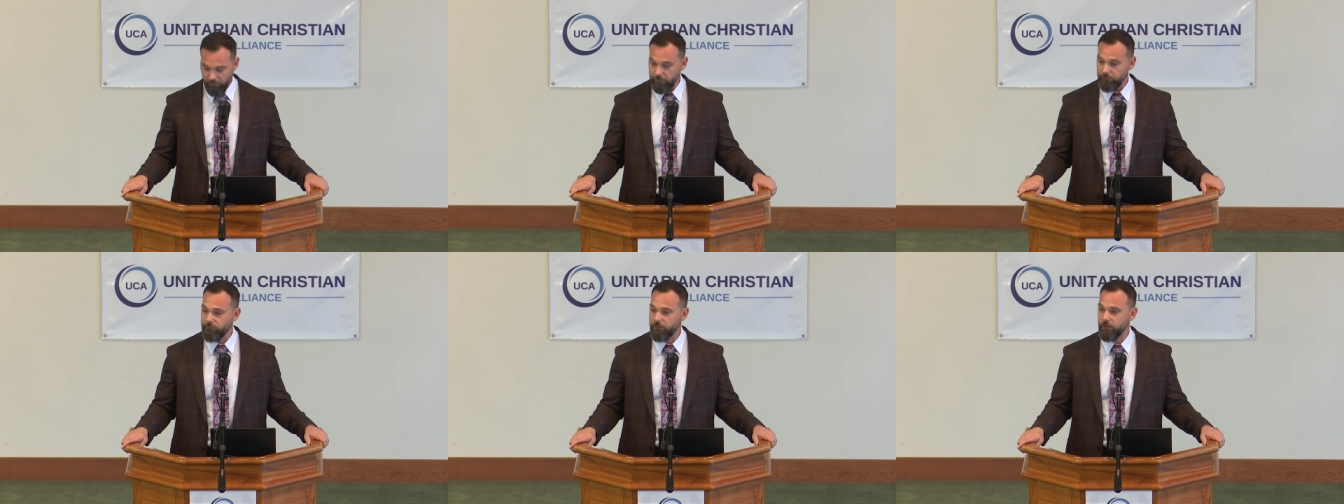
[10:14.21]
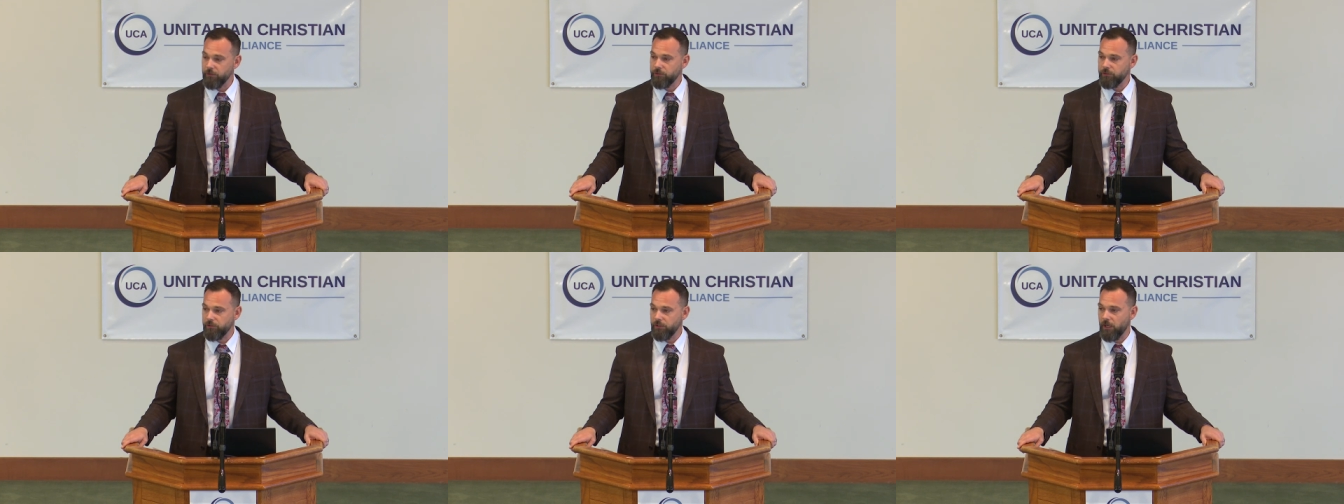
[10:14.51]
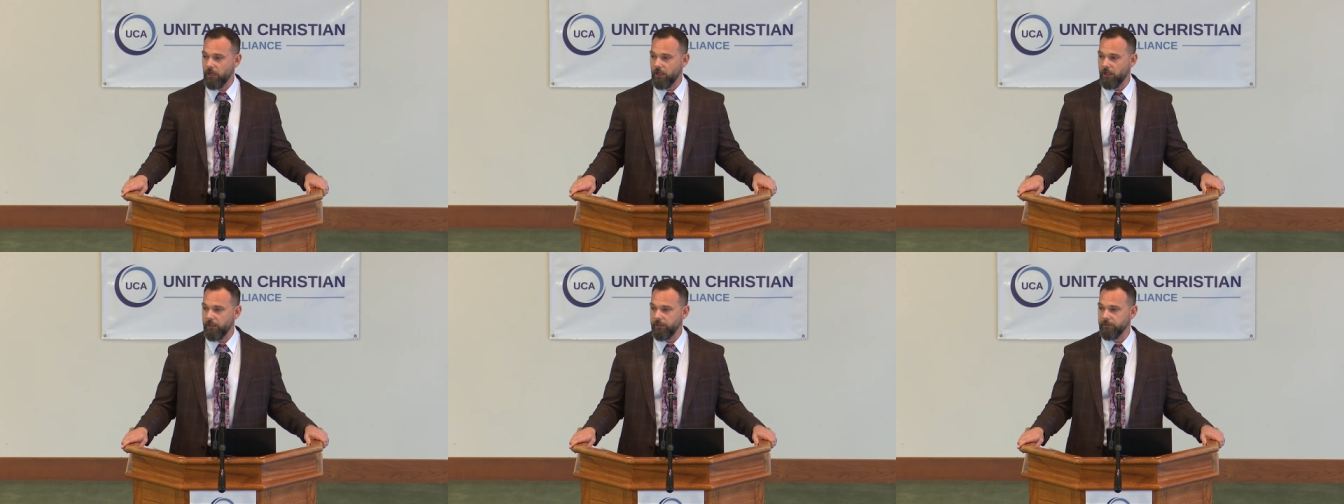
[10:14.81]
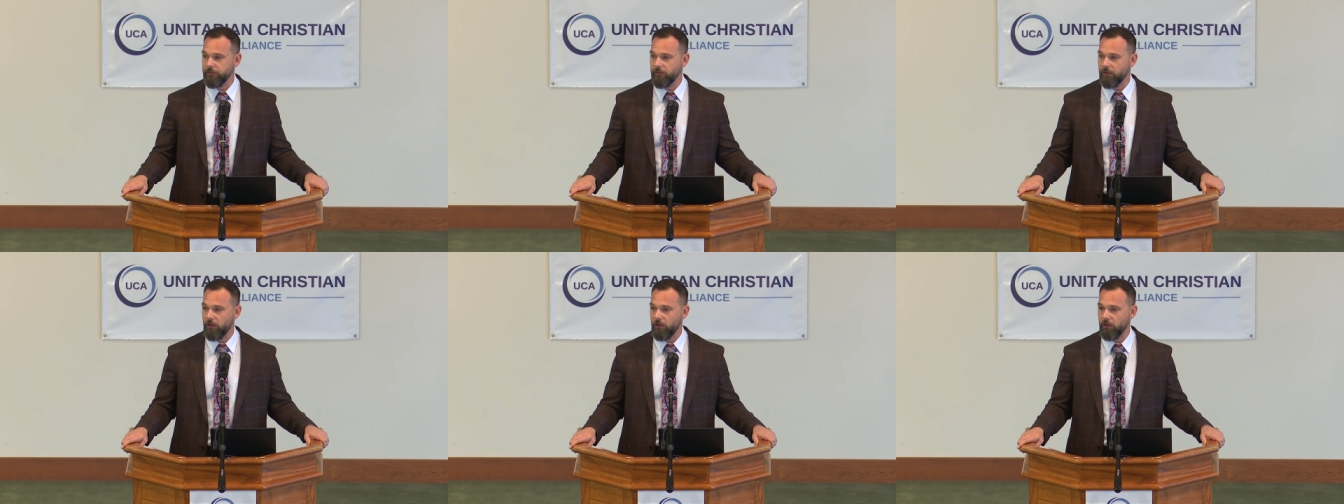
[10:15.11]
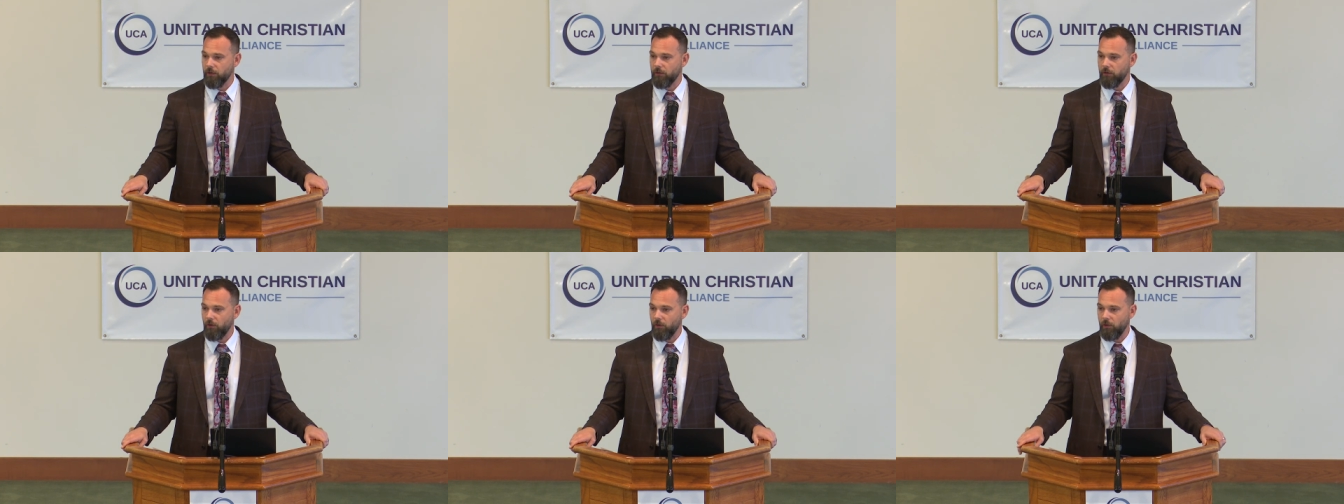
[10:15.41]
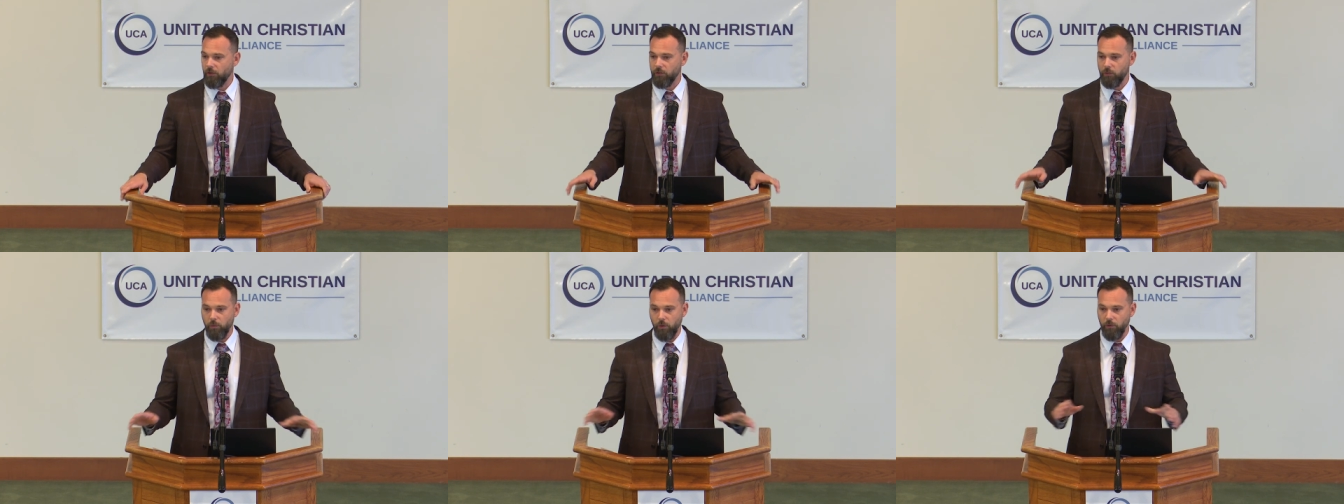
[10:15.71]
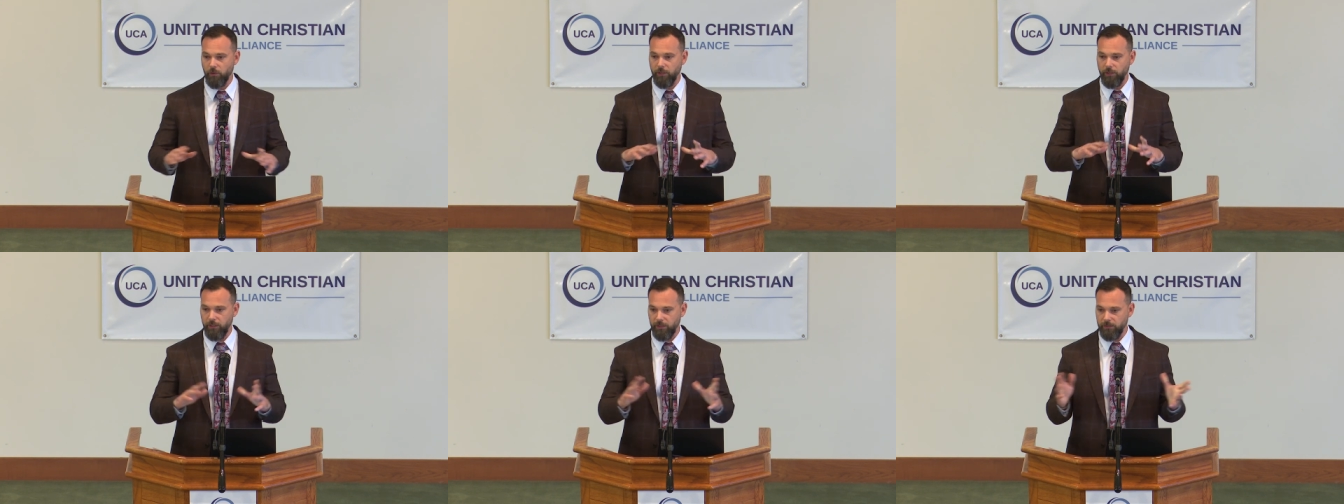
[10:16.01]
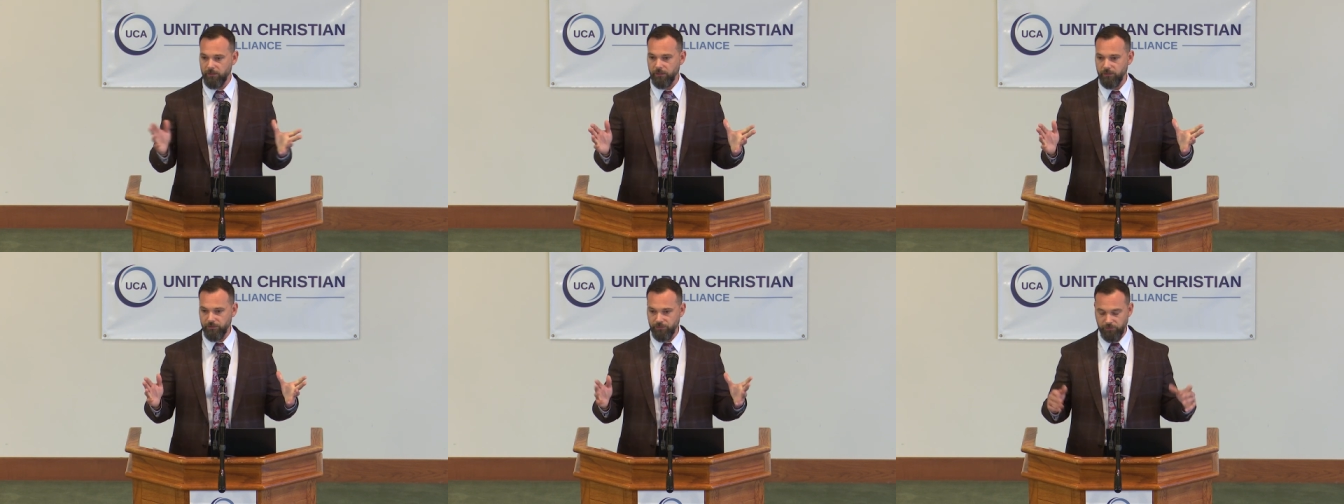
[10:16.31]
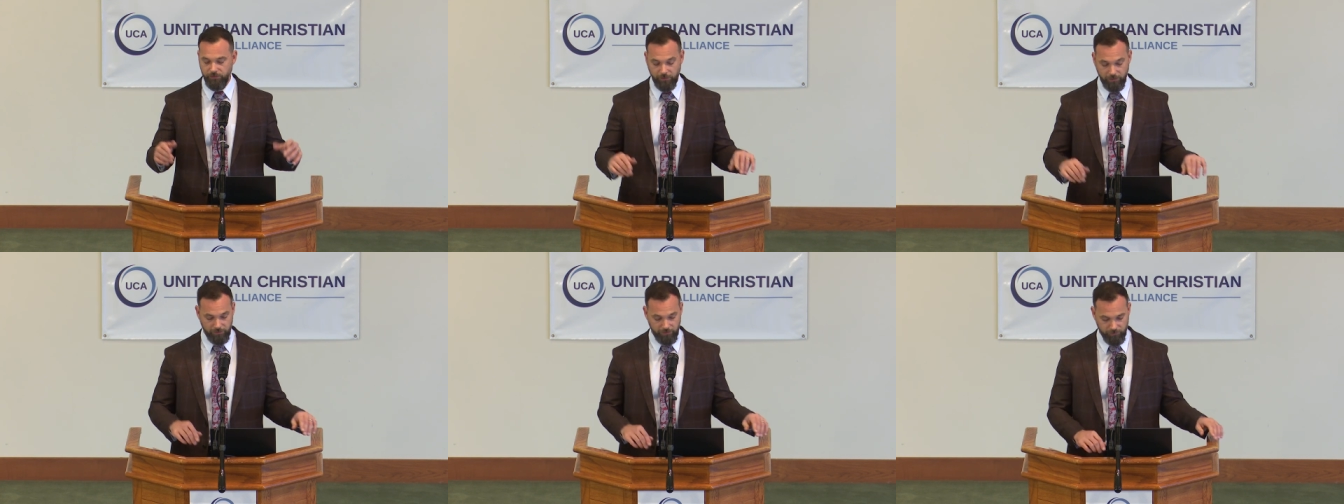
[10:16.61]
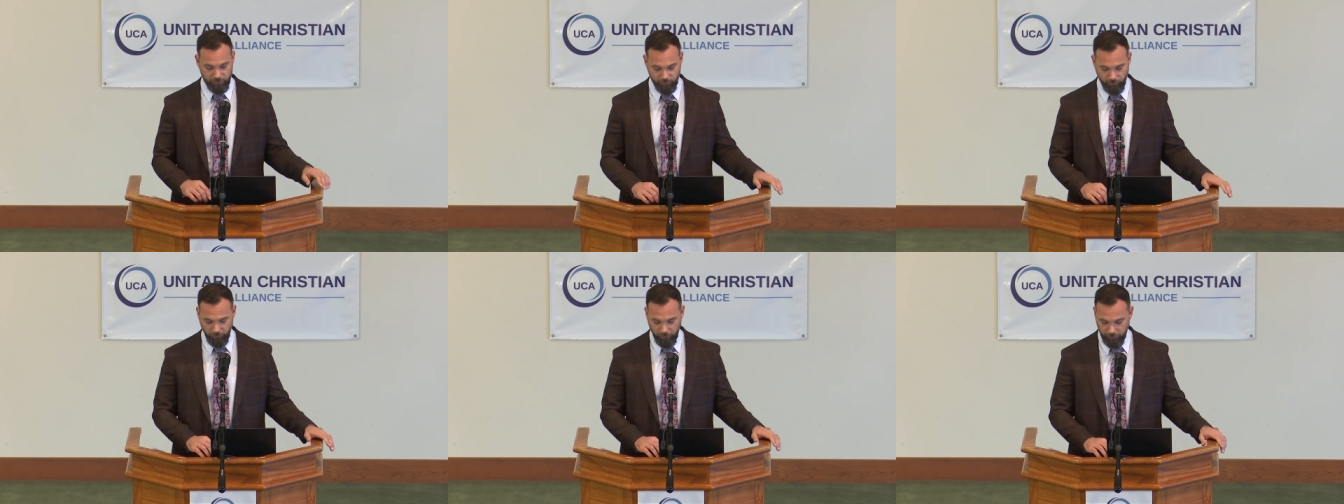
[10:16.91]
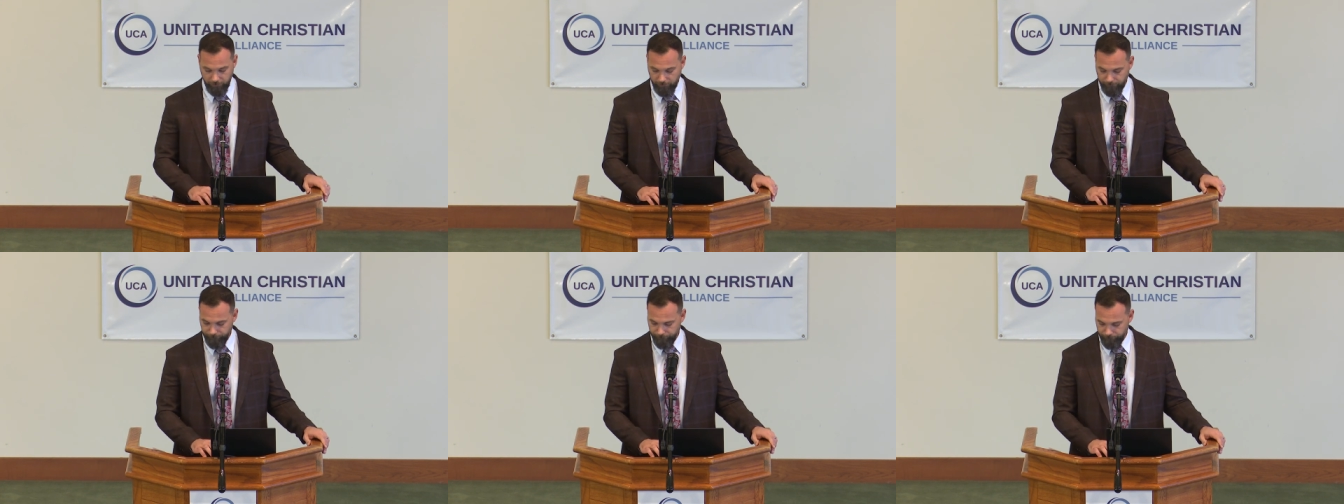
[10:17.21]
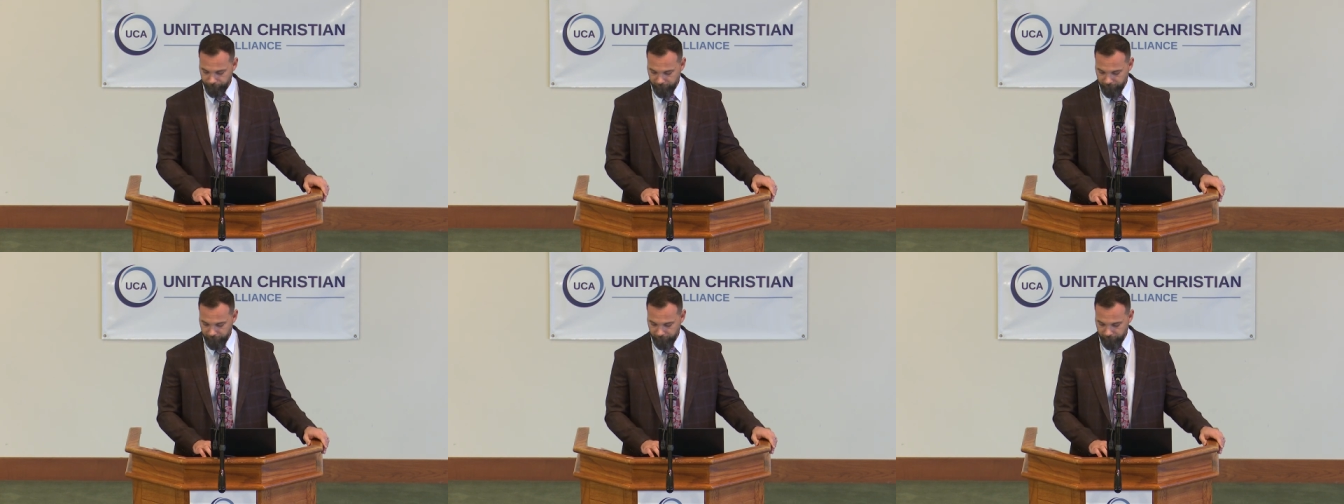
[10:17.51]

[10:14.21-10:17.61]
and First John are all quoted in this in this book.